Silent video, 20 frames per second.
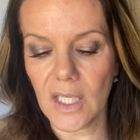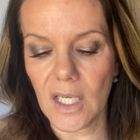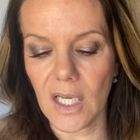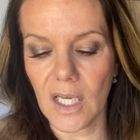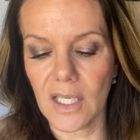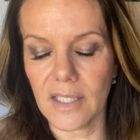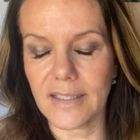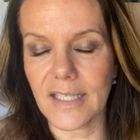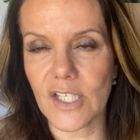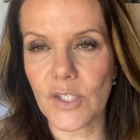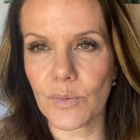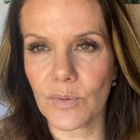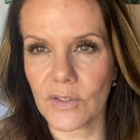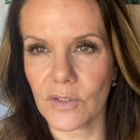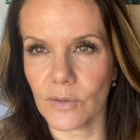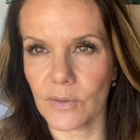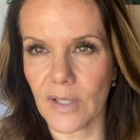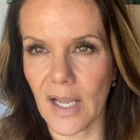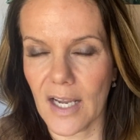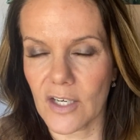That's what
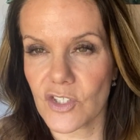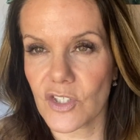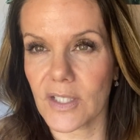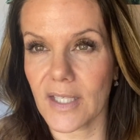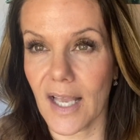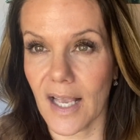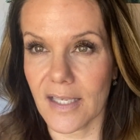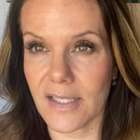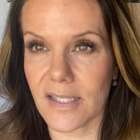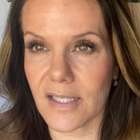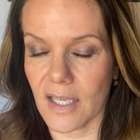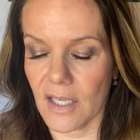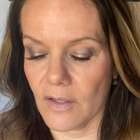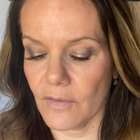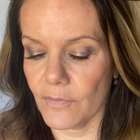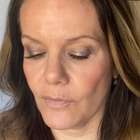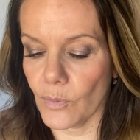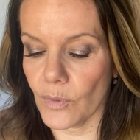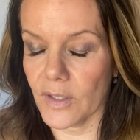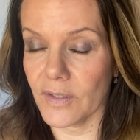they're actually asking
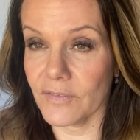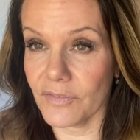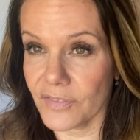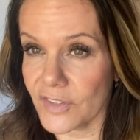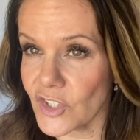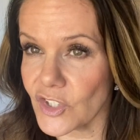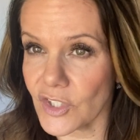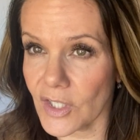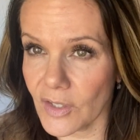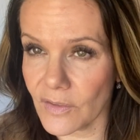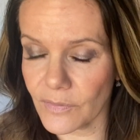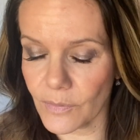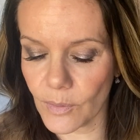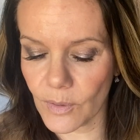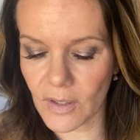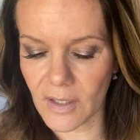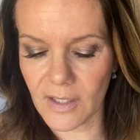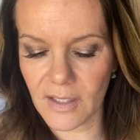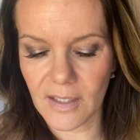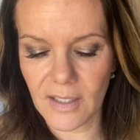for and fishing
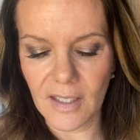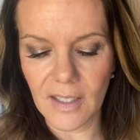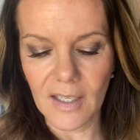for.